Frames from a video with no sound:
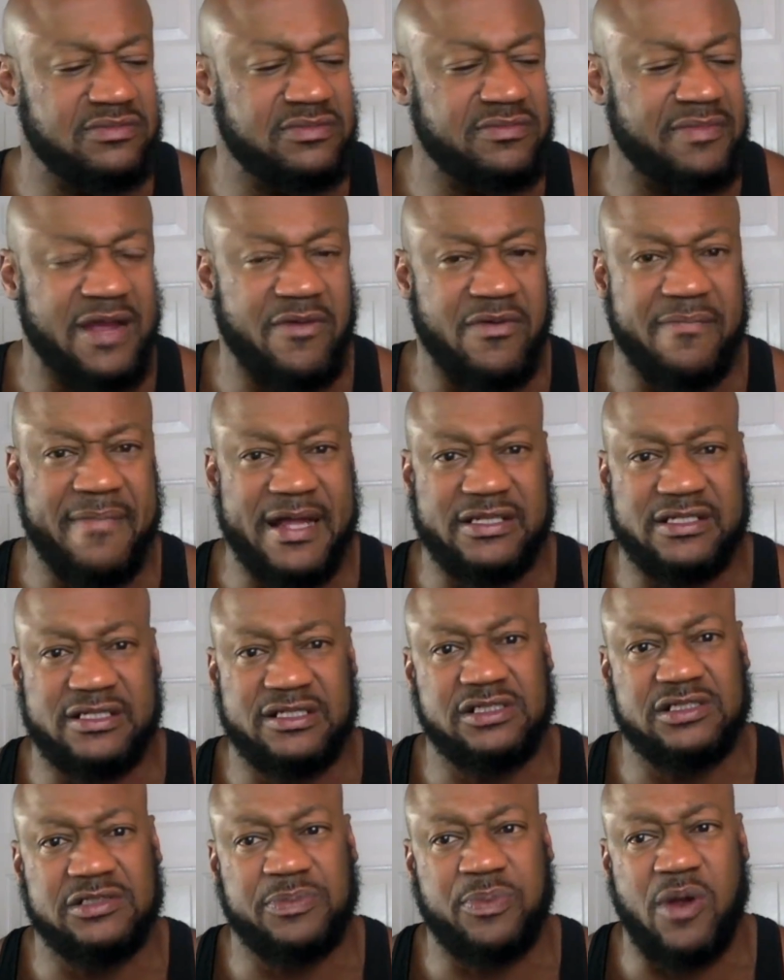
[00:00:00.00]
Man went back to
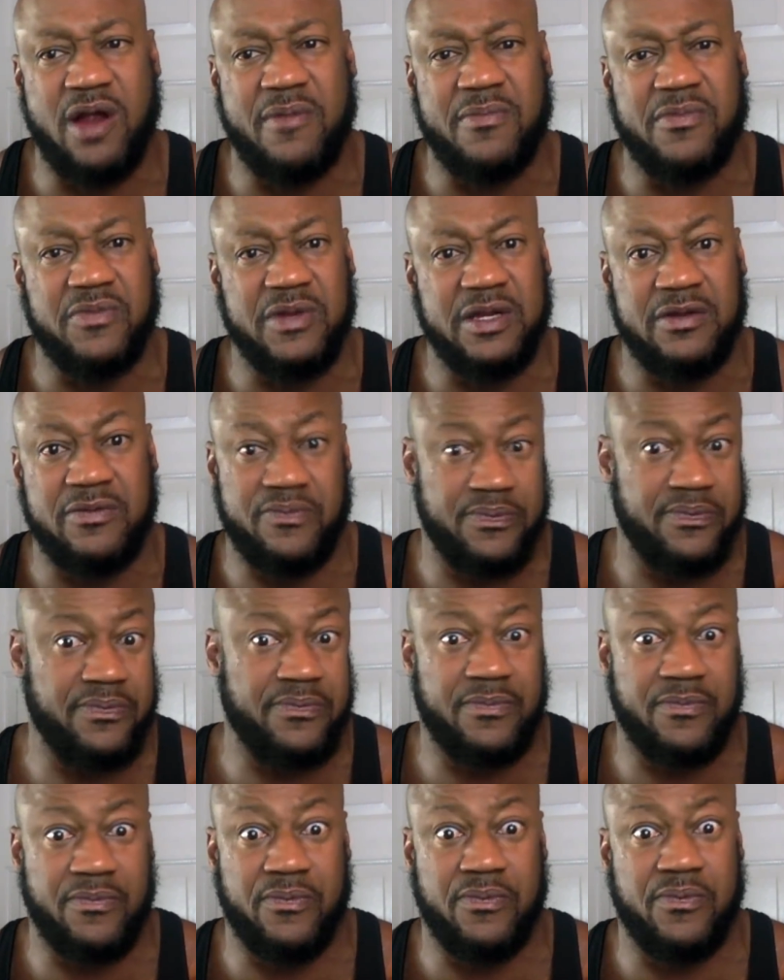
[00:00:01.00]
clean his apartment. Be
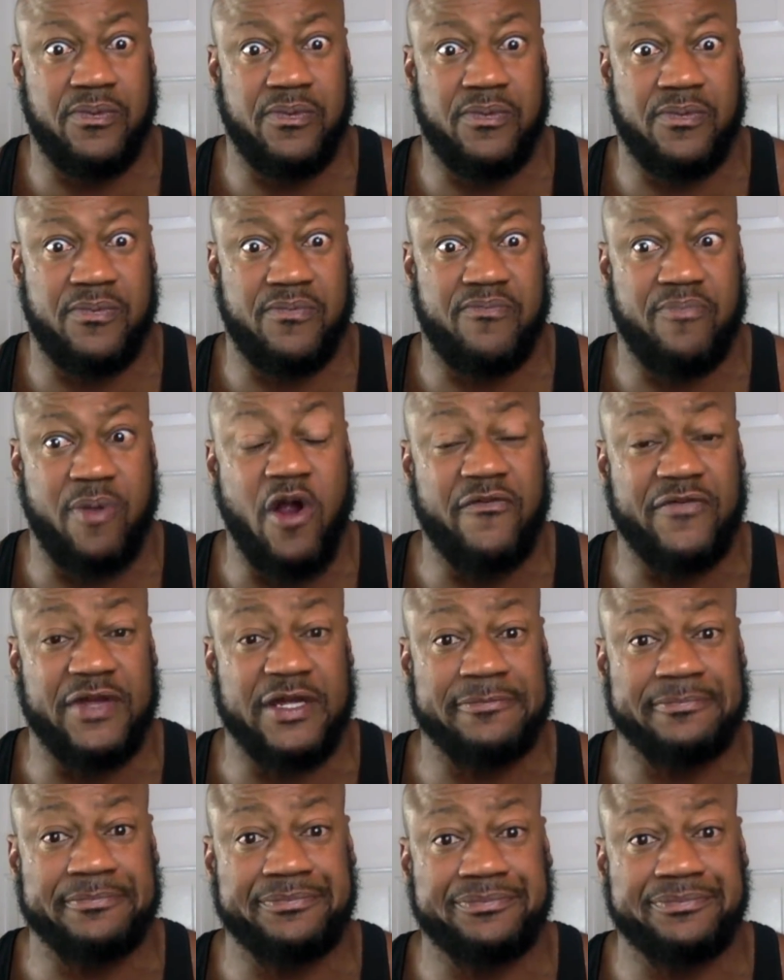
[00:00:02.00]
perfect.